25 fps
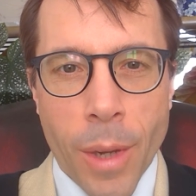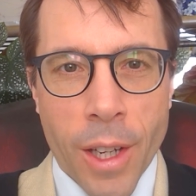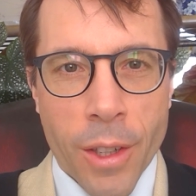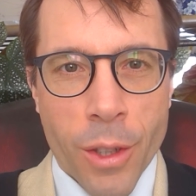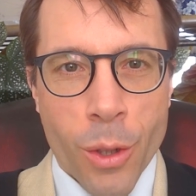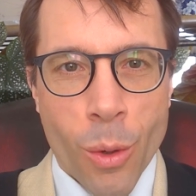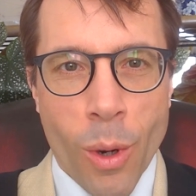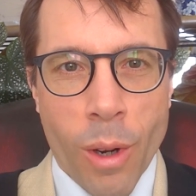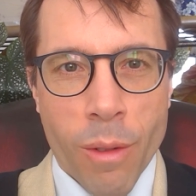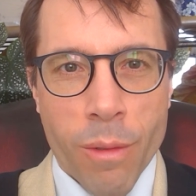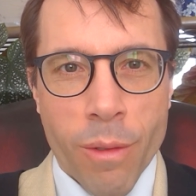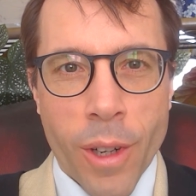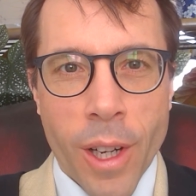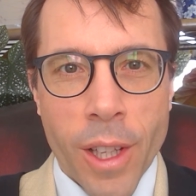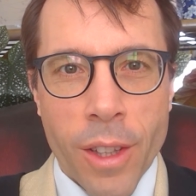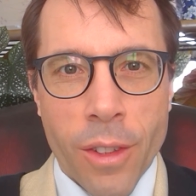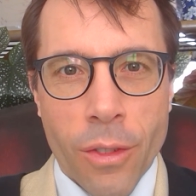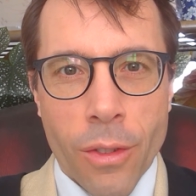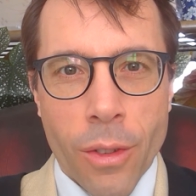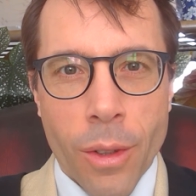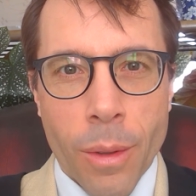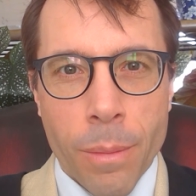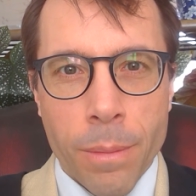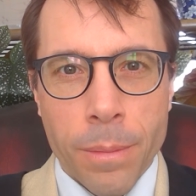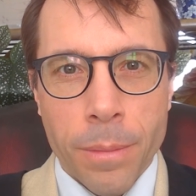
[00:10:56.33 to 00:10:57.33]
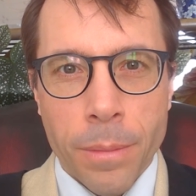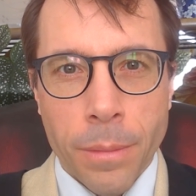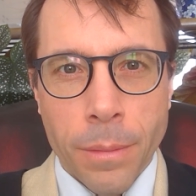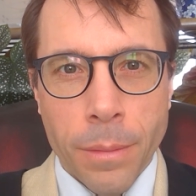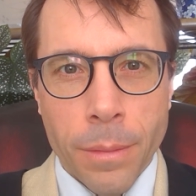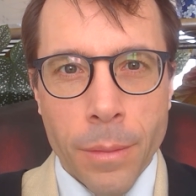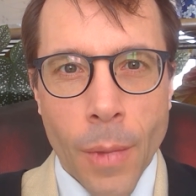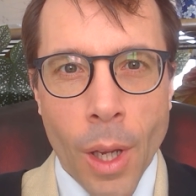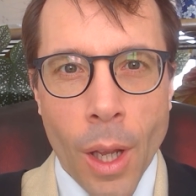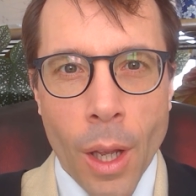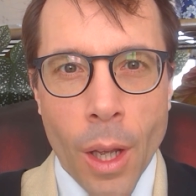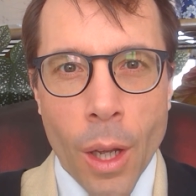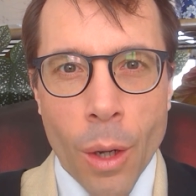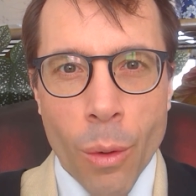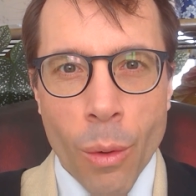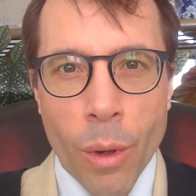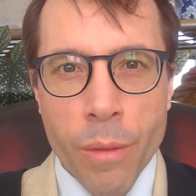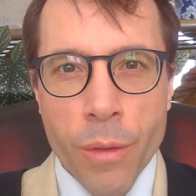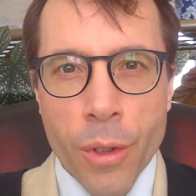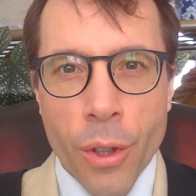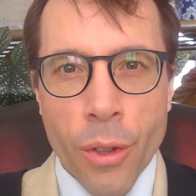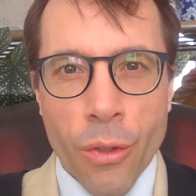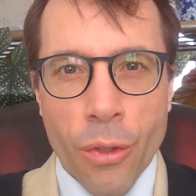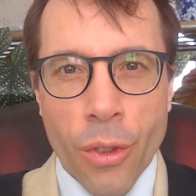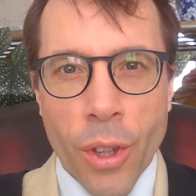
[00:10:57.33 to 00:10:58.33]
back to our friends.
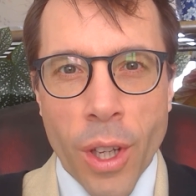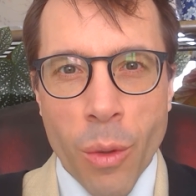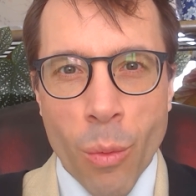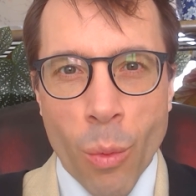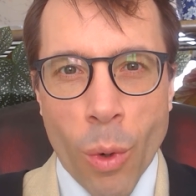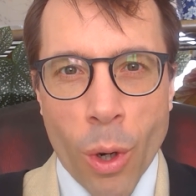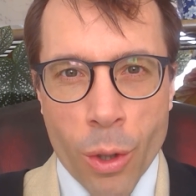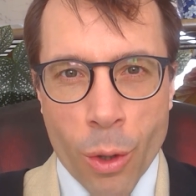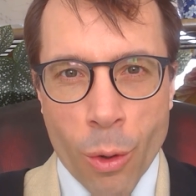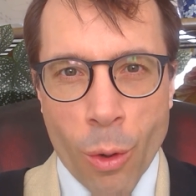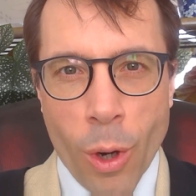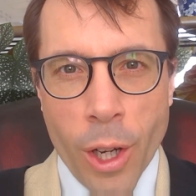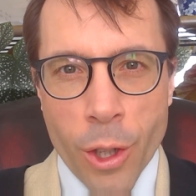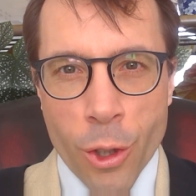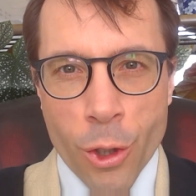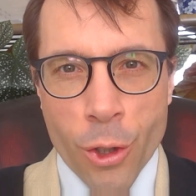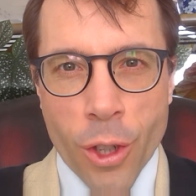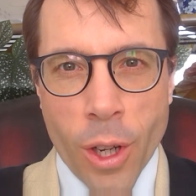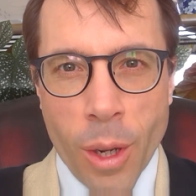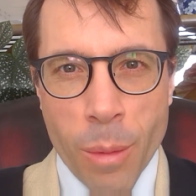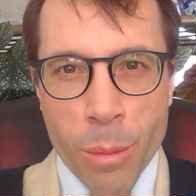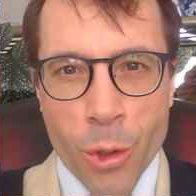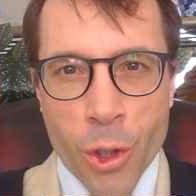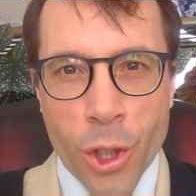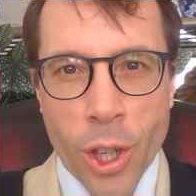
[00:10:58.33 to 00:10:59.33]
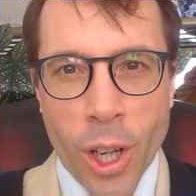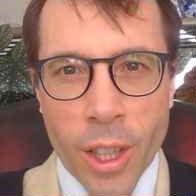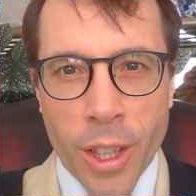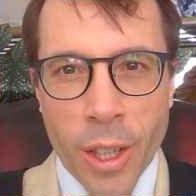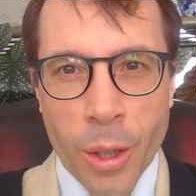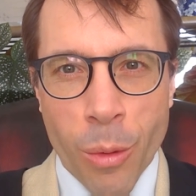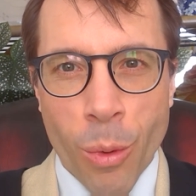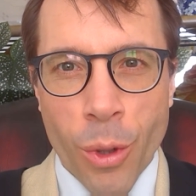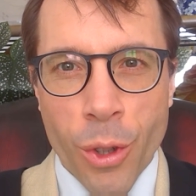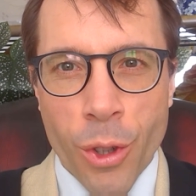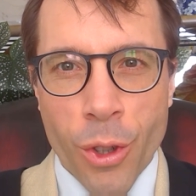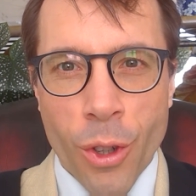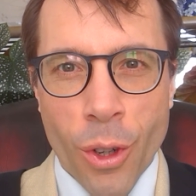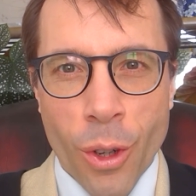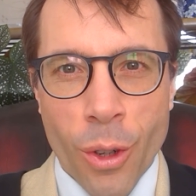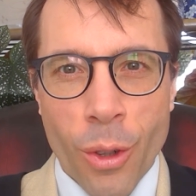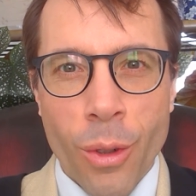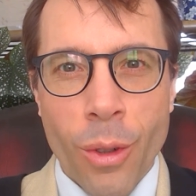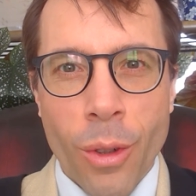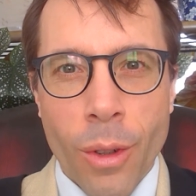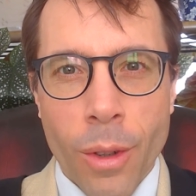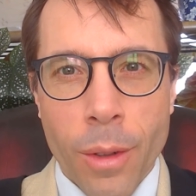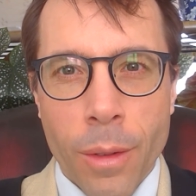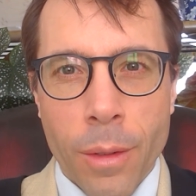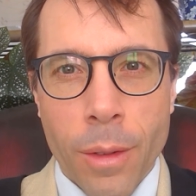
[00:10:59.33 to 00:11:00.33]
We've just seen what Crunch Time Charlie would
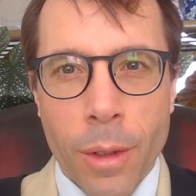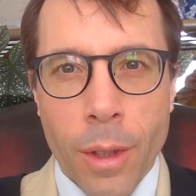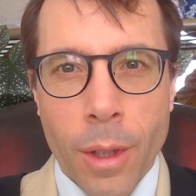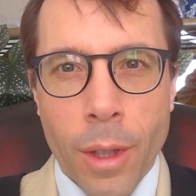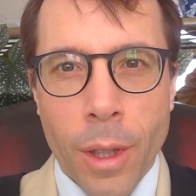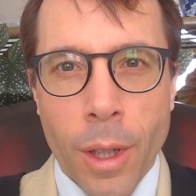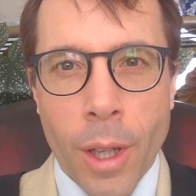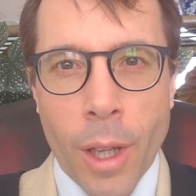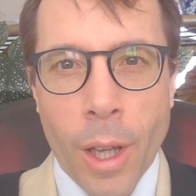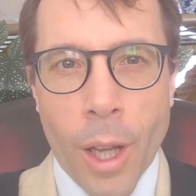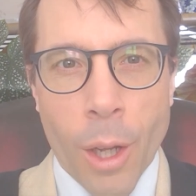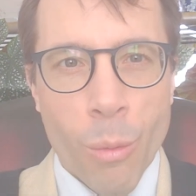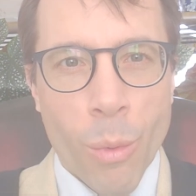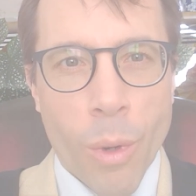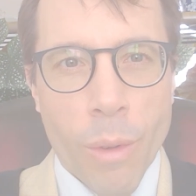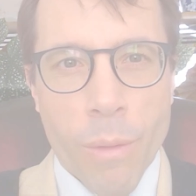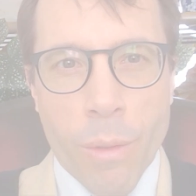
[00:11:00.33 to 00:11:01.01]
do, and